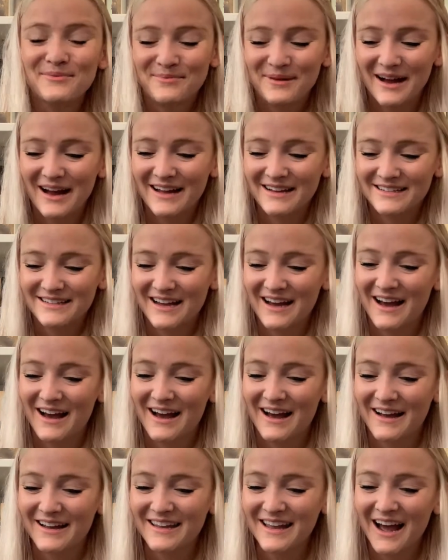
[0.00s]
But
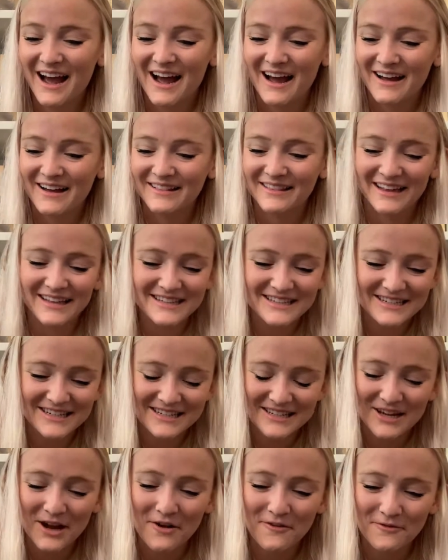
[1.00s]
yeah, let's
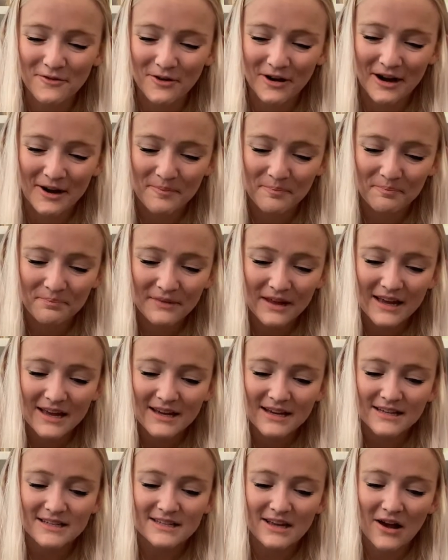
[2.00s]
just go for it.
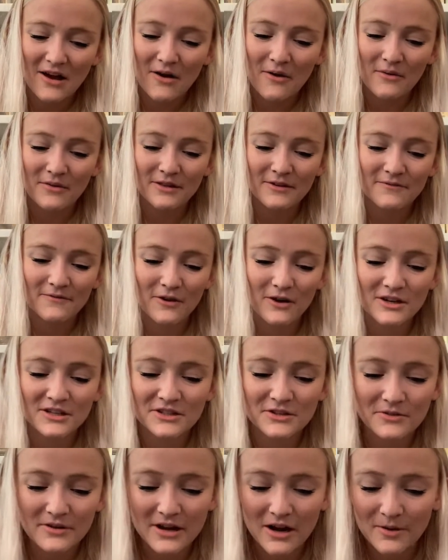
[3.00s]
So the
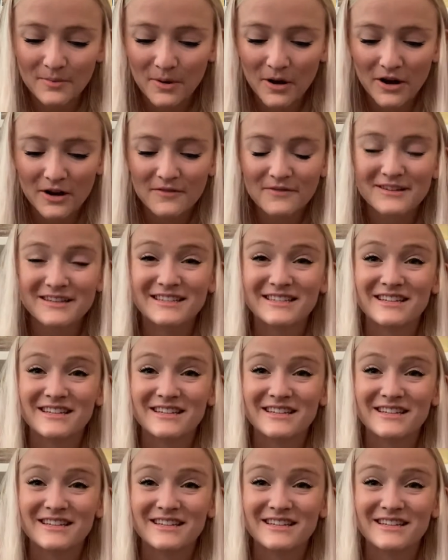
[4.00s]
first 3 are part of a